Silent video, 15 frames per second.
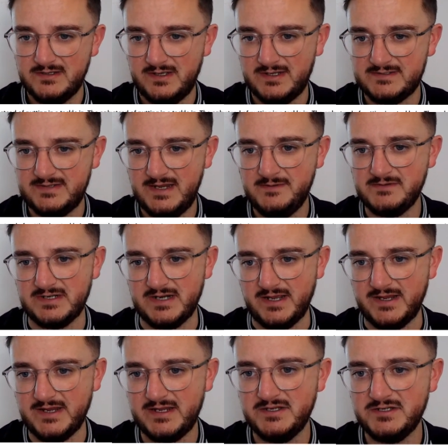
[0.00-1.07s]
At times, you know,
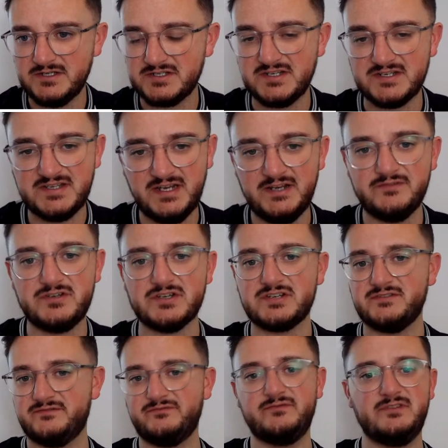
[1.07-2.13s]
you can just, instead of just